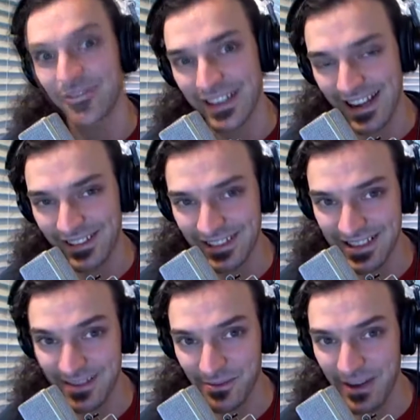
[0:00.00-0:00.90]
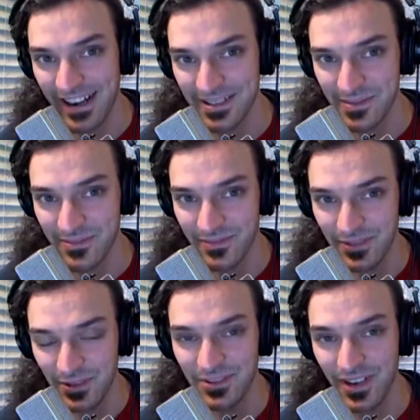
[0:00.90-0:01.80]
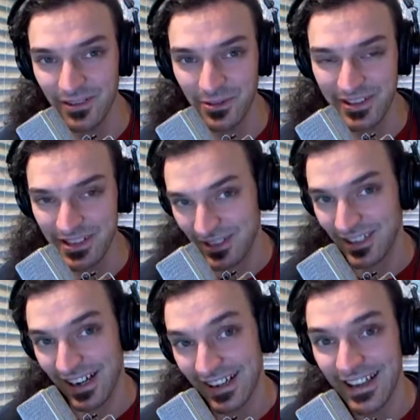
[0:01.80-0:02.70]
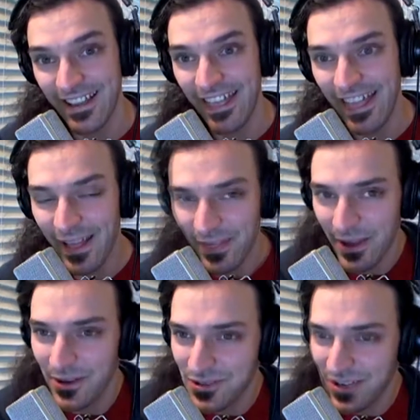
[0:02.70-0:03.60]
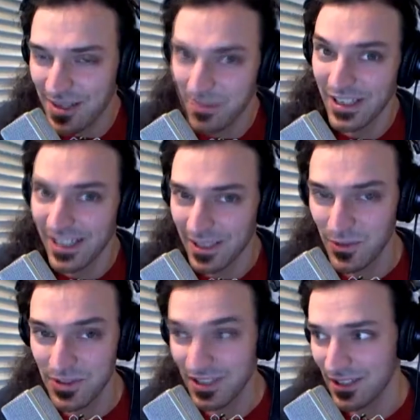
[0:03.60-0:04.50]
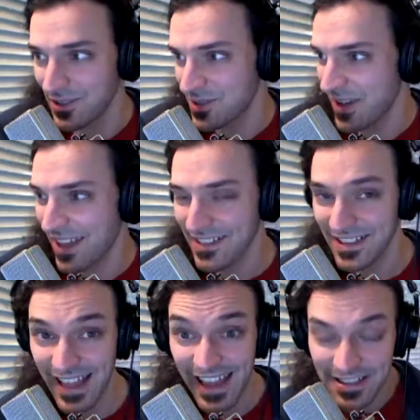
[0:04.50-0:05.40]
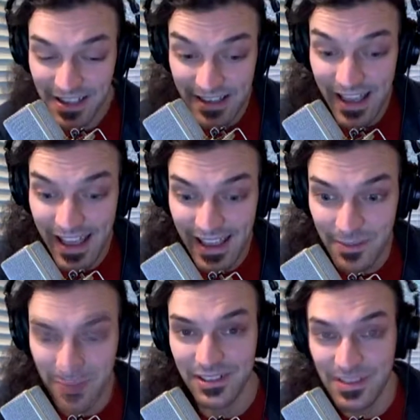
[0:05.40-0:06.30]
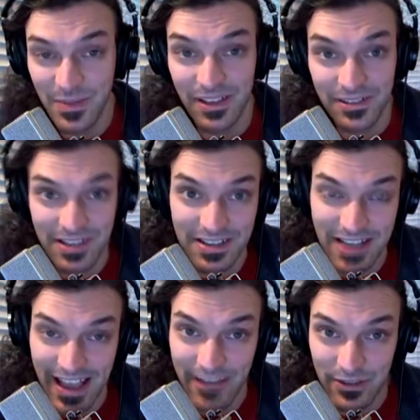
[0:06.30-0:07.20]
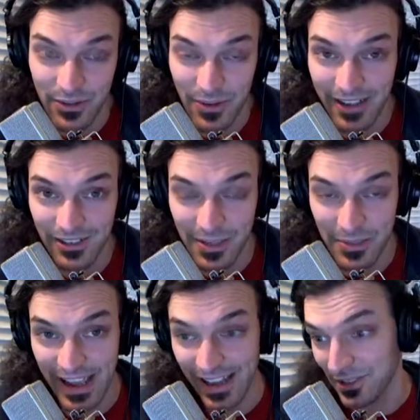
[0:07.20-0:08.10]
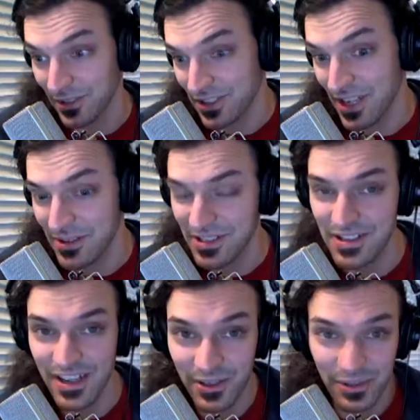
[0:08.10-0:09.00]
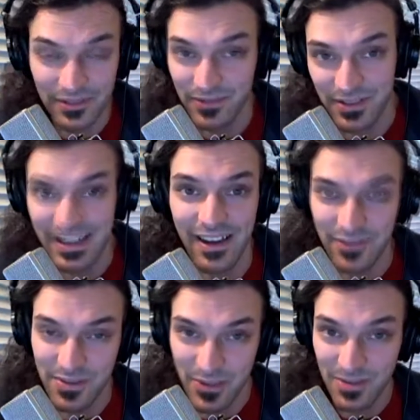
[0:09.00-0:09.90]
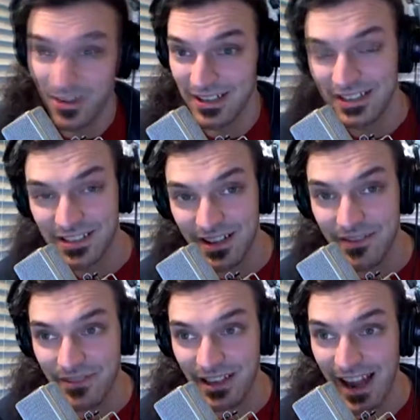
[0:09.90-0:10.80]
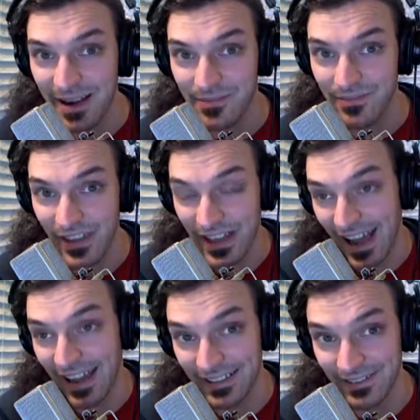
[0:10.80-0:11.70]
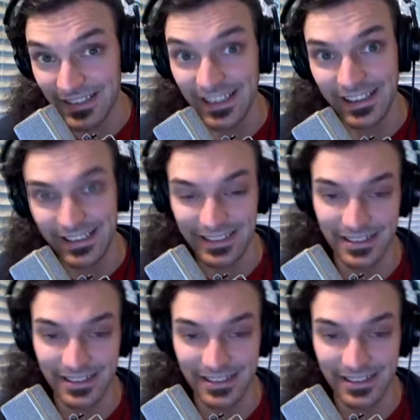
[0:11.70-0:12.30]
now because he ran some dudes over with his car. Those kind of big music news. But other than that, it's like, hey, Built to Spill says they have a new record coming out, or so and so. And for yeah, for the most part, it's stuff that I'm that I dig.